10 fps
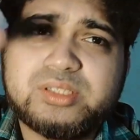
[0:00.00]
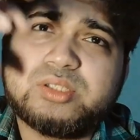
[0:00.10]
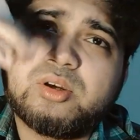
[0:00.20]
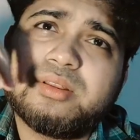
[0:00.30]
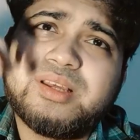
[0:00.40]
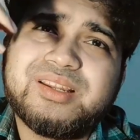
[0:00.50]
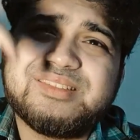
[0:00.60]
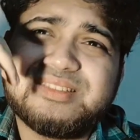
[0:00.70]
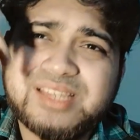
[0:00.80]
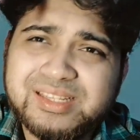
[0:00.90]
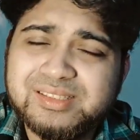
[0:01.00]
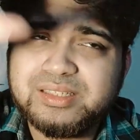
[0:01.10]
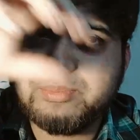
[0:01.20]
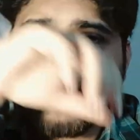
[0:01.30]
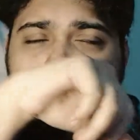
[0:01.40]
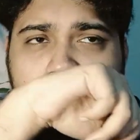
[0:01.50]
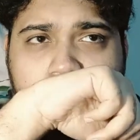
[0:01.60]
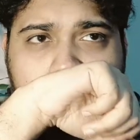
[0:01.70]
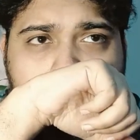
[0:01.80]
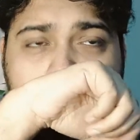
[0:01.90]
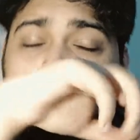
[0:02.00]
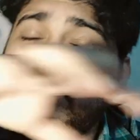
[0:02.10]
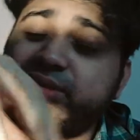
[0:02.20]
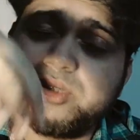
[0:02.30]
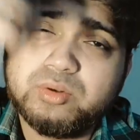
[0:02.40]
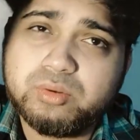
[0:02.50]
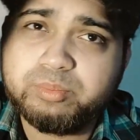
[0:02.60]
It's not that intensely powdery, or even Dior